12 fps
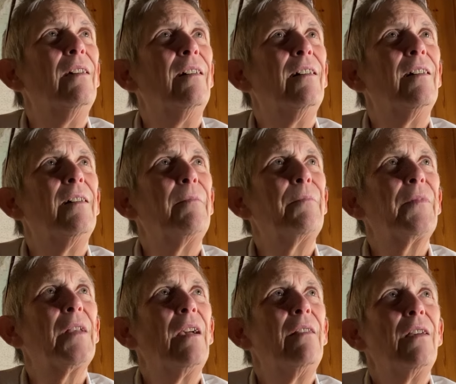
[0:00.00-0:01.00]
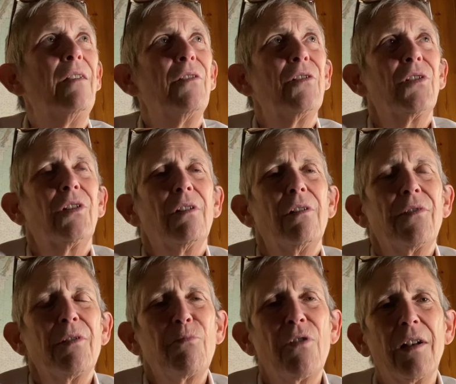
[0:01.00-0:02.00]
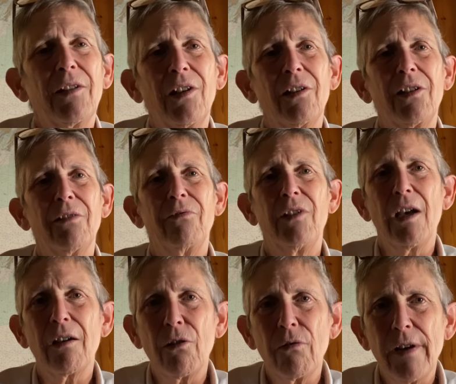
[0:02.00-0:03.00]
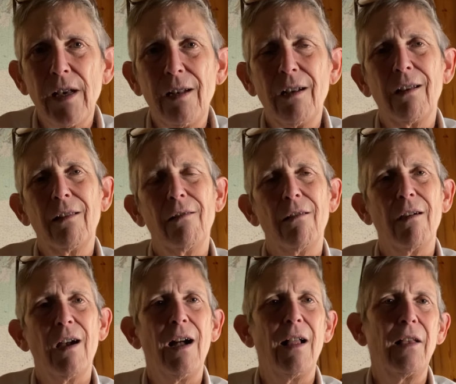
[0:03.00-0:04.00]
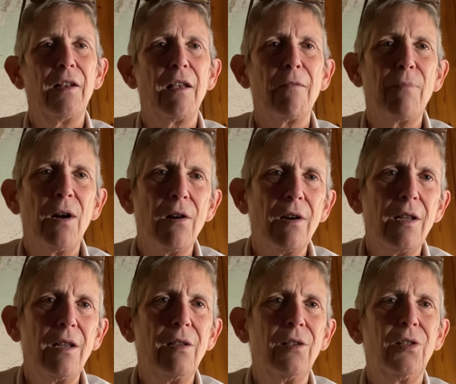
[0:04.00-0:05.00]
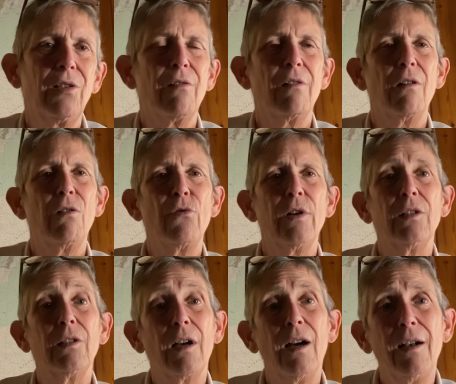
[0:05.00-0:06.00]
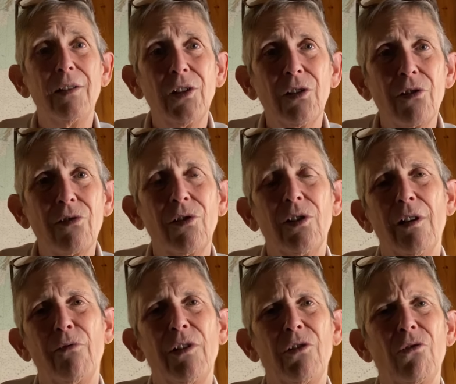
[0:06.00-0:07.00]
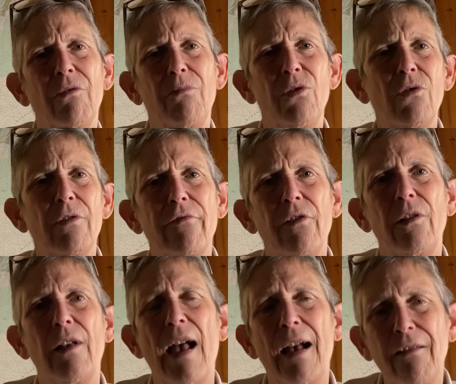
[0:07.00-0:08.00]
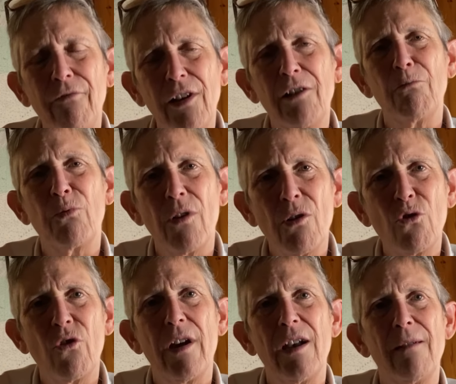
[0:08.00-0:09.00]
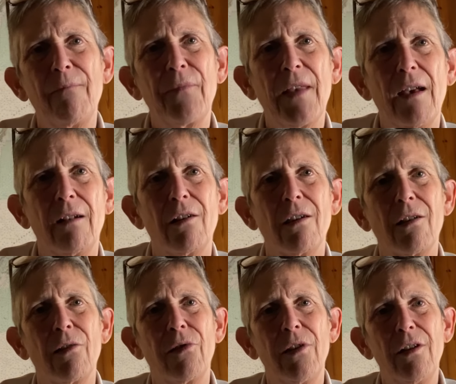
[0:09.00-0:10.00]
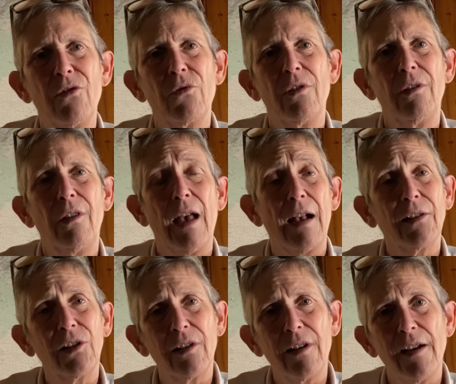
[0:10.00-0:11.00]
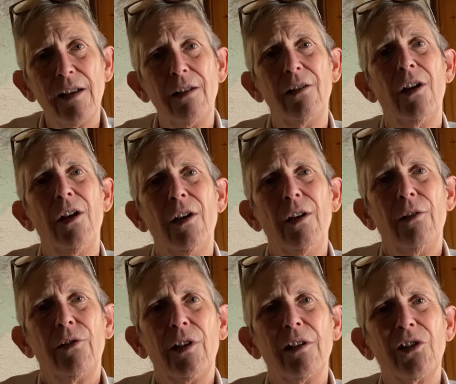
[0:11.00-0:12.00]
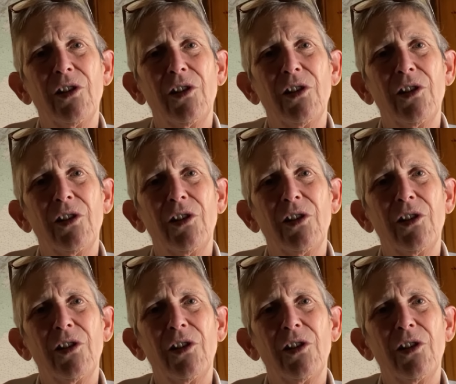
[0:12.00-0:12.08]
Um, and then there's uh, the process of decorating. There are holiday parties. There are always concerts. I went to a beautiful Advent program at our cathedral last night, St.